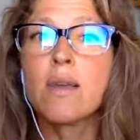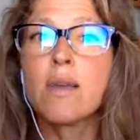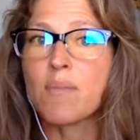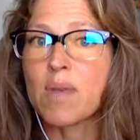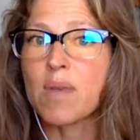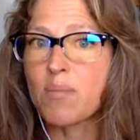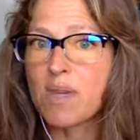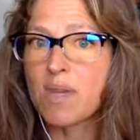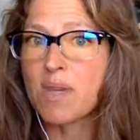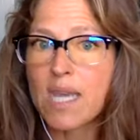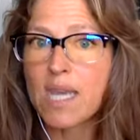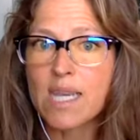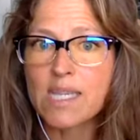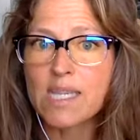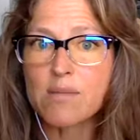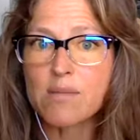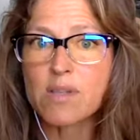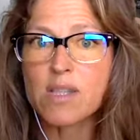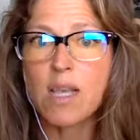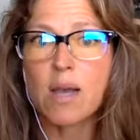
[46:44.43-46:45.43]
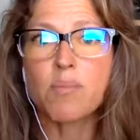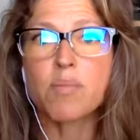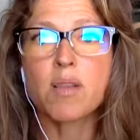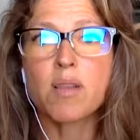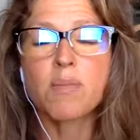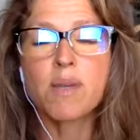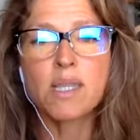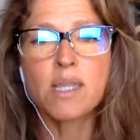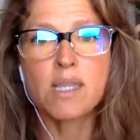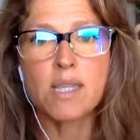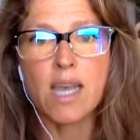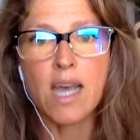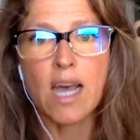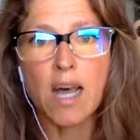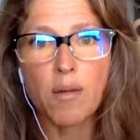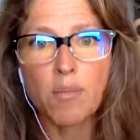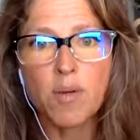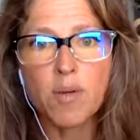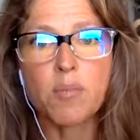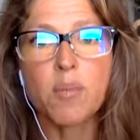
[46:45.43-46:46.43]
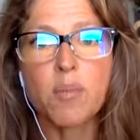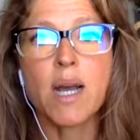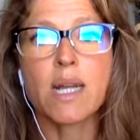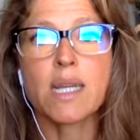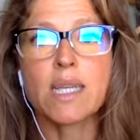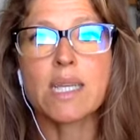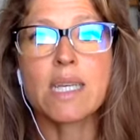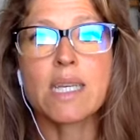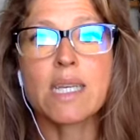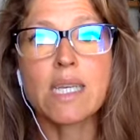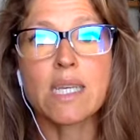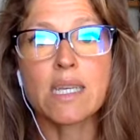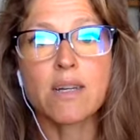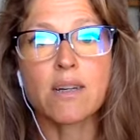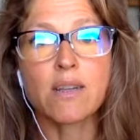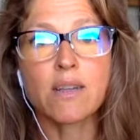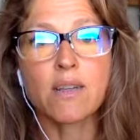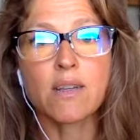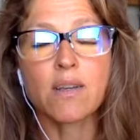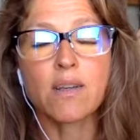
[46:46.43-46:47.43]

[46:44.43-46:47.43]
Maybe take some supplements that help your body heal.